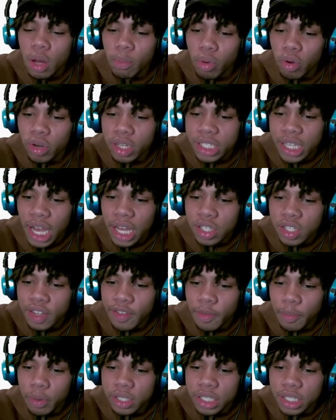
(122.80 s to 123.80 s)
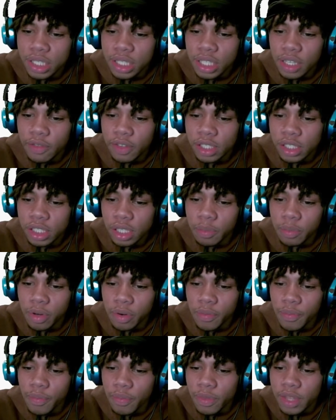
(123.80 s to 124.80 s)
bro, this guy doesn't even brush his teeth and shit,
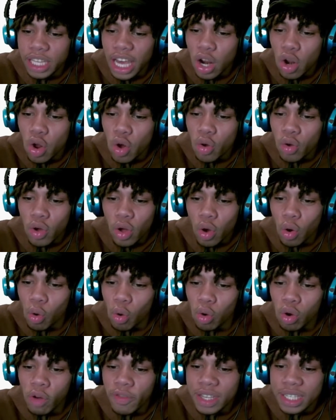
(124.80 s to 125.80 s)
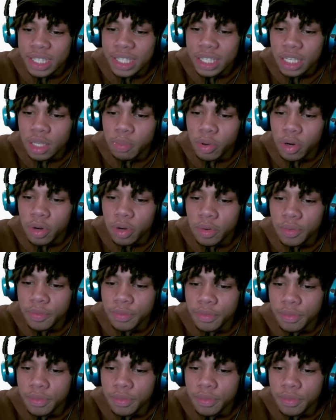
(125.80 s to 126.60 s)
bro. Yellow all over his teeth, bro.